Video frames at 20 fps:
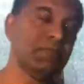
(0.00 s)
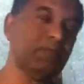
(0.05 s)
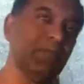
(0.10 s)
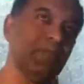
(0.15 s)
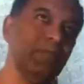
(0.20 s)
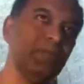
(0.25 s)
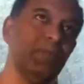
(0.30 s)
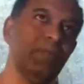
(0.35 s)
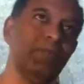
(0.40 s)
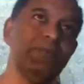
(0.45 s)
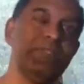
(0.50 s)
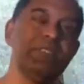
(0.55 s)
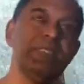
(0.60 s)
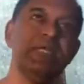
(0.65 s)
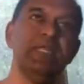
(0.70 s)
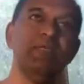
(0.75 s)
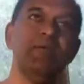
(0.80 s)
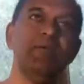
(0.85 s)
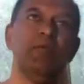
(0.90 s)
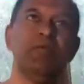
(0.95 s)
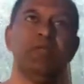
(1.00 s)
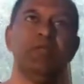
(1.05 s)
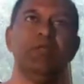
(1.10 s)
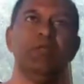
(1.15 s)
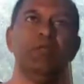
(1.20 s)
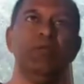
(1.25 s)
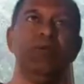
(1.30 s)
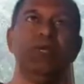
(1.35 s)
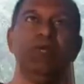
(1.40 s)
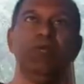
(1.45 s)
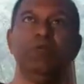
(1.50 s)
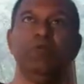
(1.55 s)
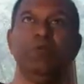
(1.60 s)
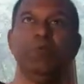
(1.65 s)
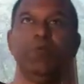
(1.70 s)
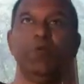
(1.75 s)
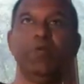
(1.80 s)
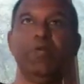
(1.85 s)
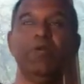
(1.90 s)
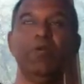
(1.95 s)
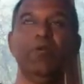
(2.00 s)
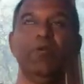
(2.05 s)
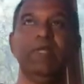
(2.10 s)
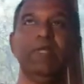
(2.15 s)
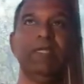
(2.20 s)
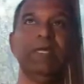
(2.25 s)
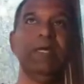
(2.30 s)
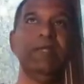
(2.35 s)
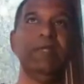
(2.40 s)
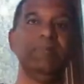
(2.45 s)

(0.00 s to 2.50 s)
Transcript: So basically what you're doing, you're putting your entire